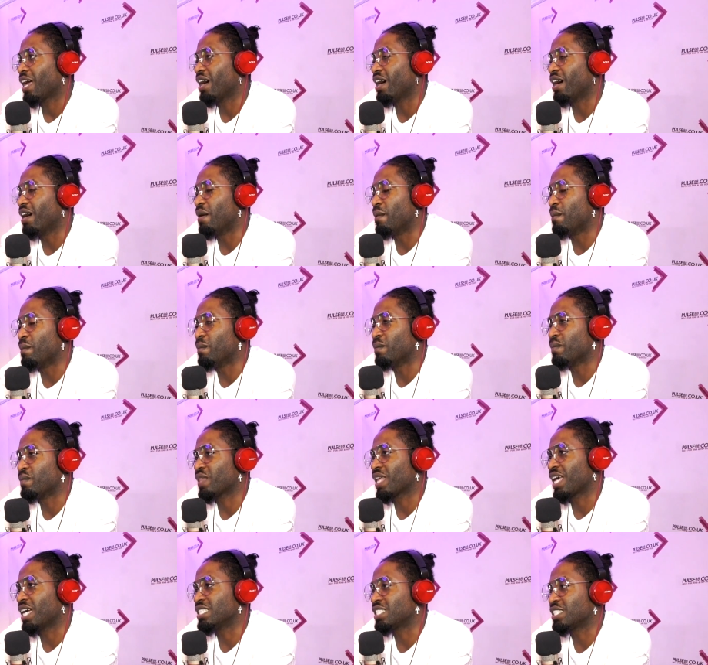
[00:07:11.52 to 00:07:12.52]

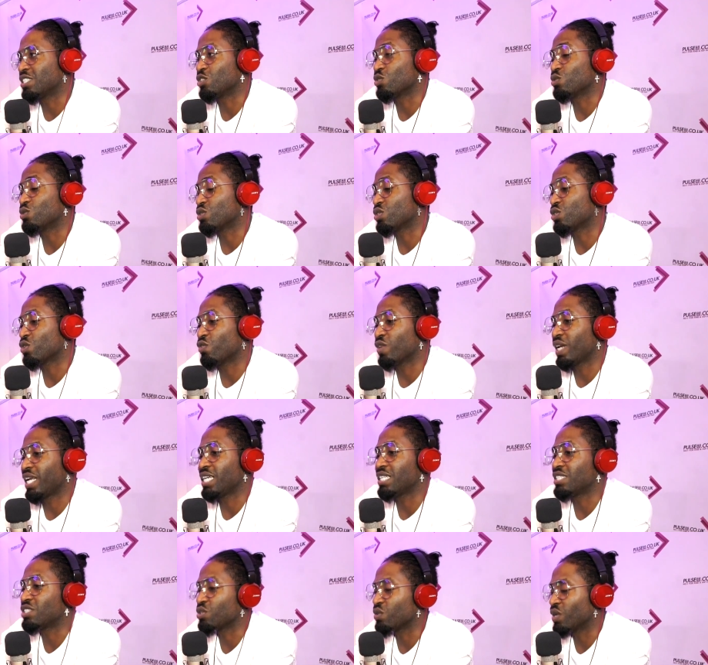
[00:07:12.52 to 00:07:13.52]
And she's also
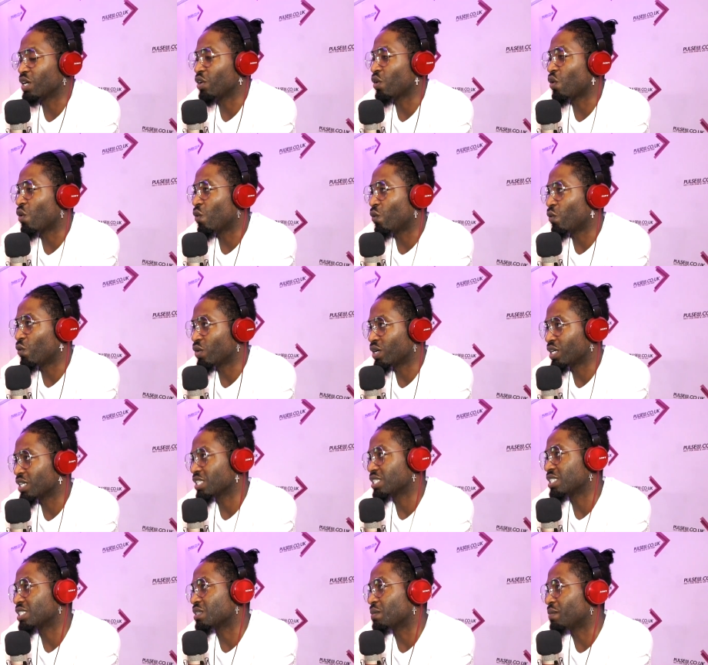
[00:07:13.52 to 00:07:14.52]
related to an old
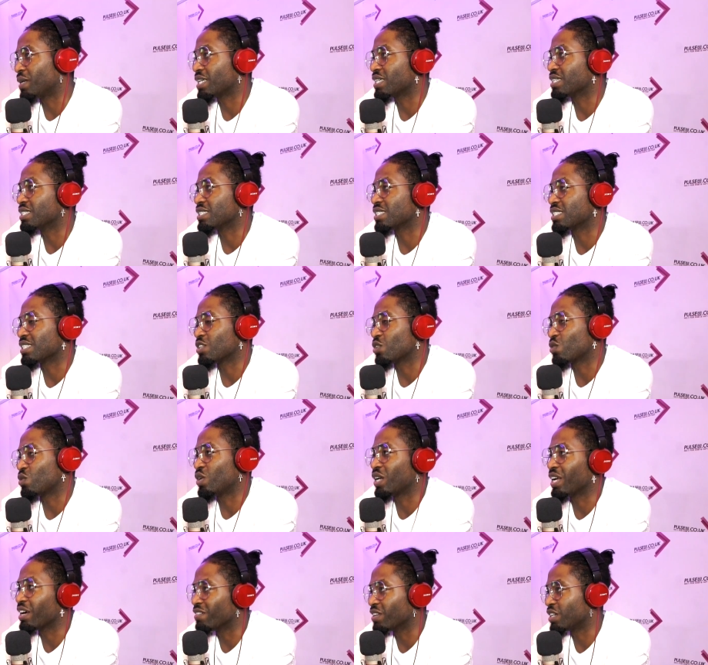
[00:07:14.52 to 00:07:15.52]
Jamaican singer
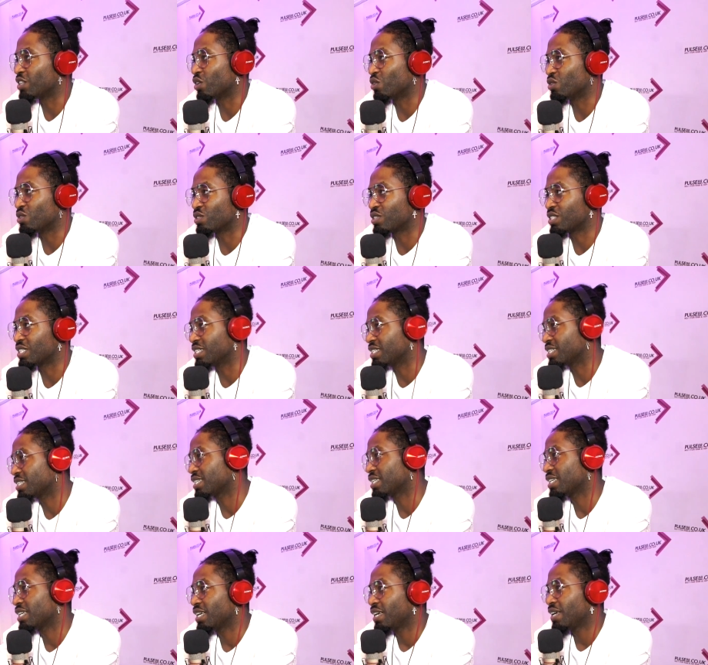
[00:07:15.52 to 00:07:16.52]
called Eric Donaldson.
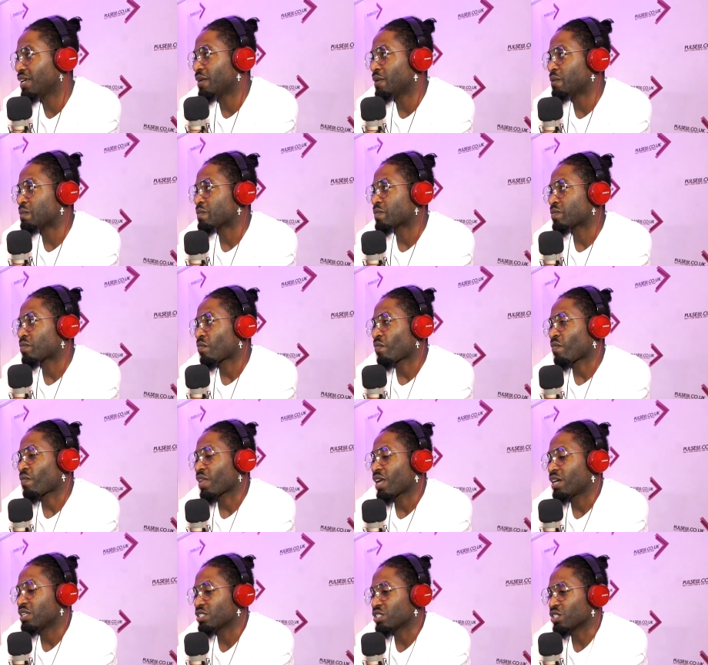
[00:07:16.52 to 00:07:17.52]

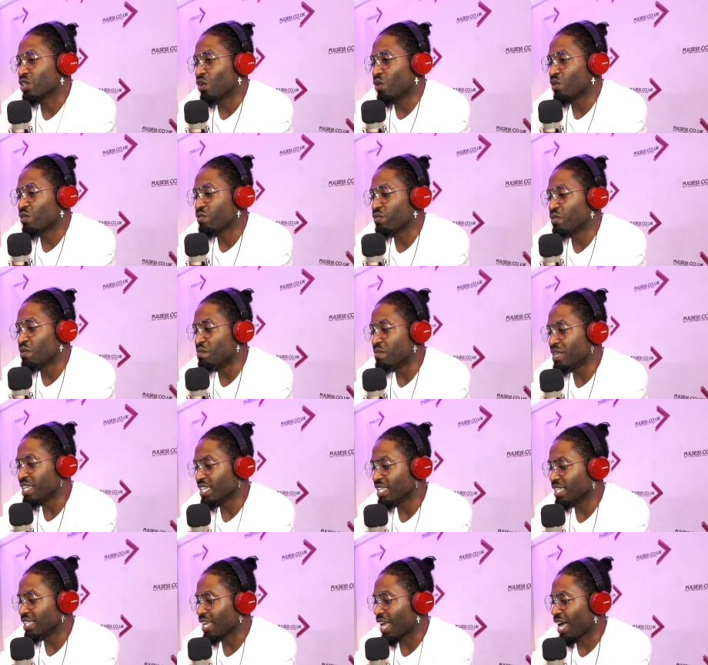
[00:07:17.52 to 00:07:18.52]
So for
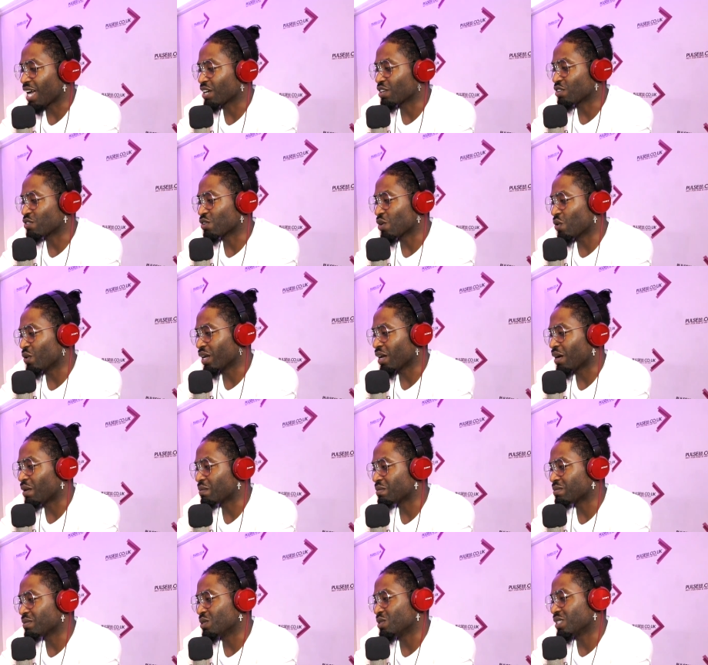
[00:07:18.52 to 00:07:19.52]
me, like growing up,
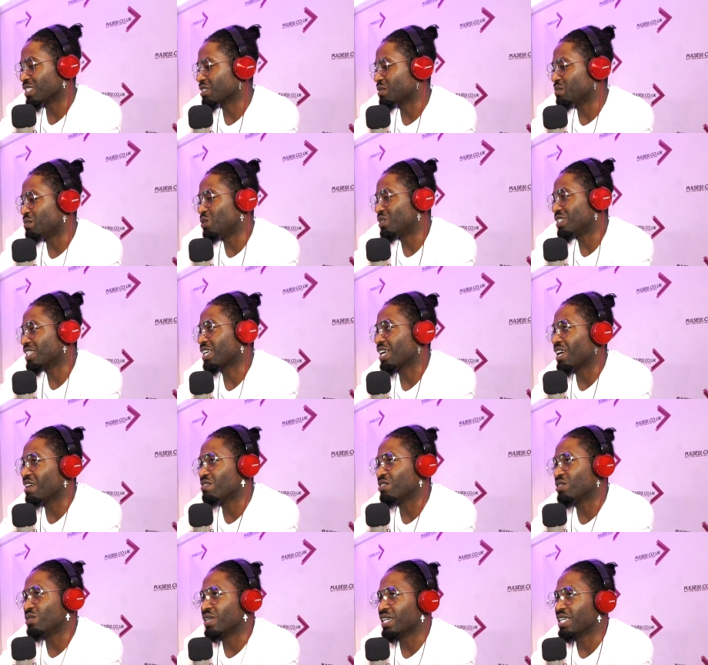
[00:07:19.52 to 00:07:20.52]
it was just music
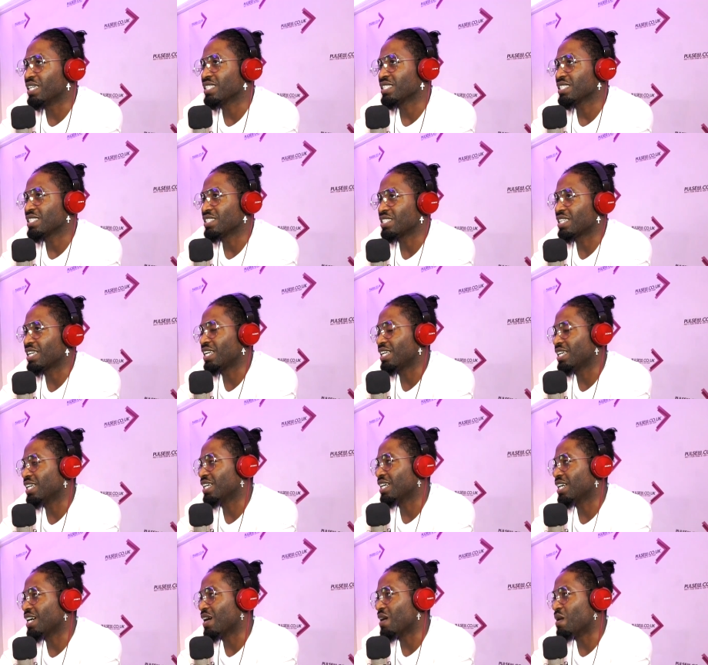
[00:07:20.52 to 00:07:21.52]
everywhere. You get it.
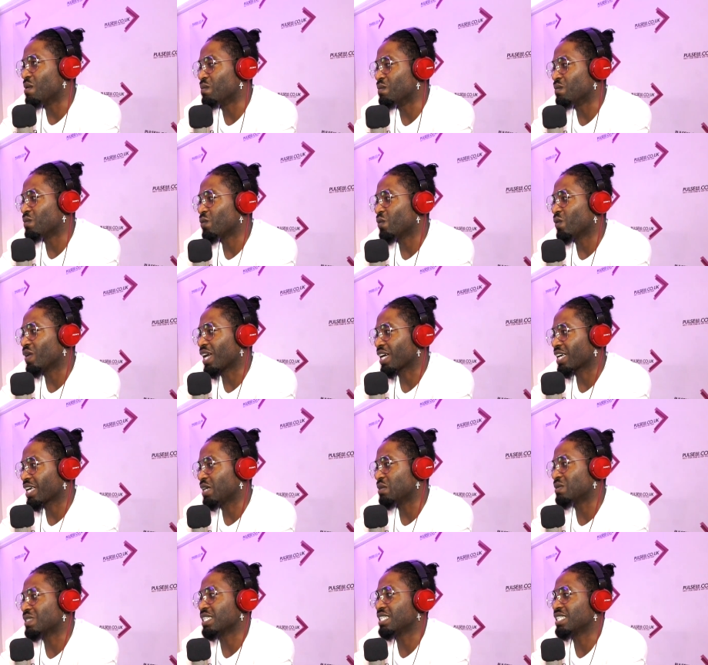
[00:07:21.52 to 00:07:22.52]
When I
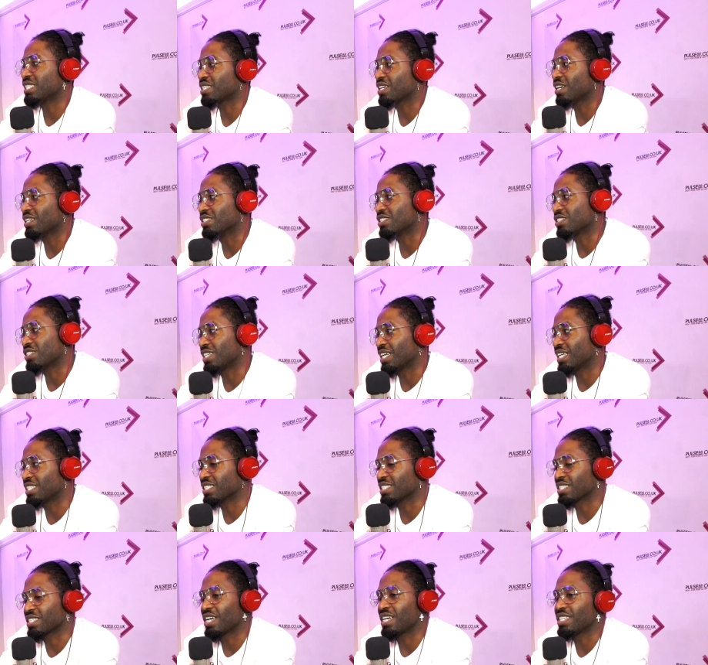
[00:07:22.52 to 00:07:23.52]
came to this country, I
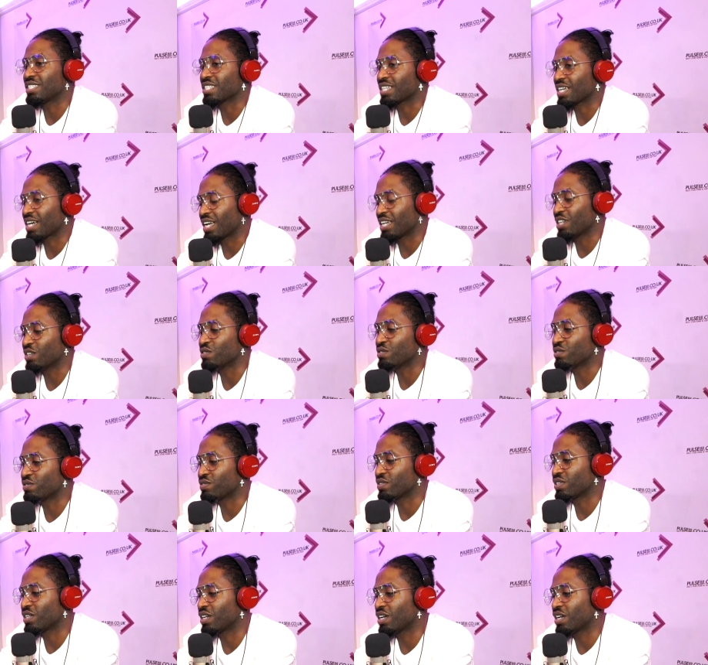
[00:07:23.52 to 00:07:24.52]
just started to kind of